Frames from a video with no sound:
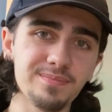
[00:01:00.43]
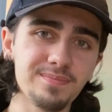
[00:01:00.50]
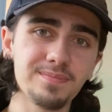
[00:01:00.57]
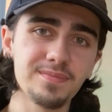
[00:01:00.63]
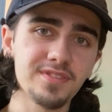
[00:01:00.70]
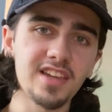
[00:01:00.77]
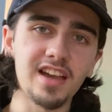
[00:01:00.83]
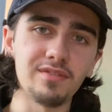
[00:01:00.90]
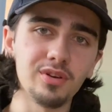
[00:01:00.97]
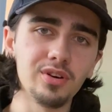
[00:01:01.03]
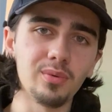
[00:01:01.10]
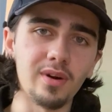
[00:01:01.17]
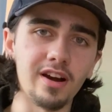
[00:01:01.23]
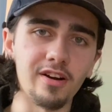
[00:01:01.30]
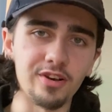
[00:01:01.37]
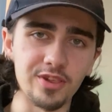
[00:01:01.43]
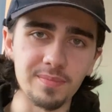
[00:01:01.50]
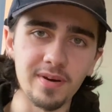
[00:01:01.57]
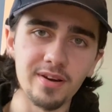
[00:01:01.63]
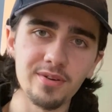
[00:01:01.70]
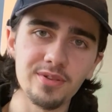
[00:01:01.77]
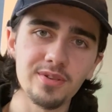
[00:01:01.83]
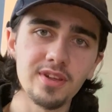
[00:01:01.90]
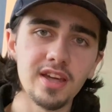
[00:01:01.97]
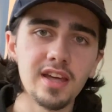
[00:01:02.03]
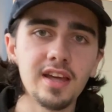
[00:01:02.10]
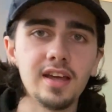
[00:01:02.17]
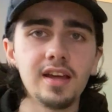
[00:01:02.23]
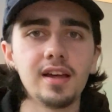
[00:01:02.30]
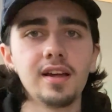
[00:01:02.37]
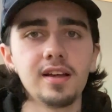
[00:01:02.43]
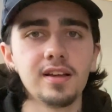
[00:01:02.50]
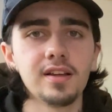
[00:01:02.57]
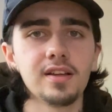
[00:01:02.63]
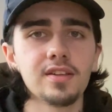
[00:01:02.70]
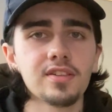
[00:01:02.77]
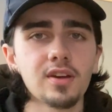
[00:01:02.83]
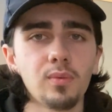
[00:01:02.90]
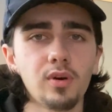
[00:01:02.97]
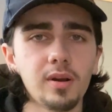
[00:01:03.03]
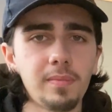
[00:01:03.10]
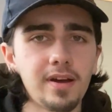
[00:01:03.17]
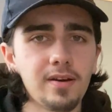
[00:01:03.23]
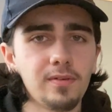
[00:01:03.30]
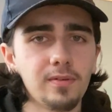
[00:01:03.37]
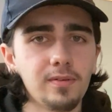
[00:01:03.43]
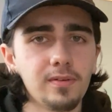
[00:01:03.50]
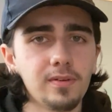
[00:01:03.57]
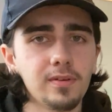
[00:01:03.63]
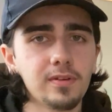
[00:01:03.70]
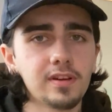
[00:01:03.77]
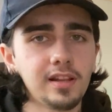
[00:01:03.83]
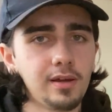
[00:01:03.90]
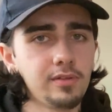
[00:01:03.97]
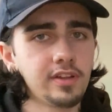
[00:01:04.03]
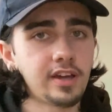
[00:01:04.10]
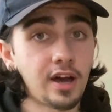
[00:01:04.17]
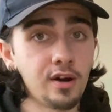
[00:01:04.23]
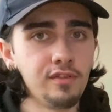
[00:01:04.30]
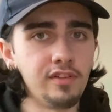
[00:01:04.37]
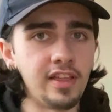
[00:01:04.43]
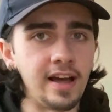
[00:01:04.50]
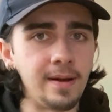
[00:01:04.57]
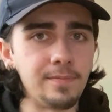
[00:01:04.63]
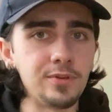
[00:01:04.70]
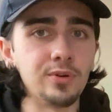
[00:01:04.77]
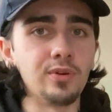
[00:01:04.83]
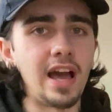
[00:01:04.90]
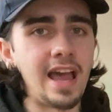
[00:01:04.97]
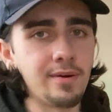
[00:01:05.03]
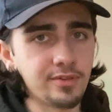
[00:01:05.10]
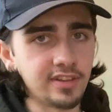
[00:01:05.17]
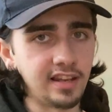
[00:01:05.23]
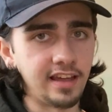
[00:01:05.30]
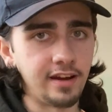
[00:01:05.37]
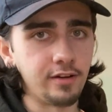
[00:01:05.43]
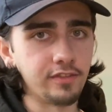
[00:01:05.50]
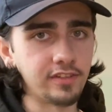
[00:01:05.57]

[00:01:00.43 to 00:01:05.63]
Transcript: set of underwear, I suppose. So what about clothing over that, your outer layer of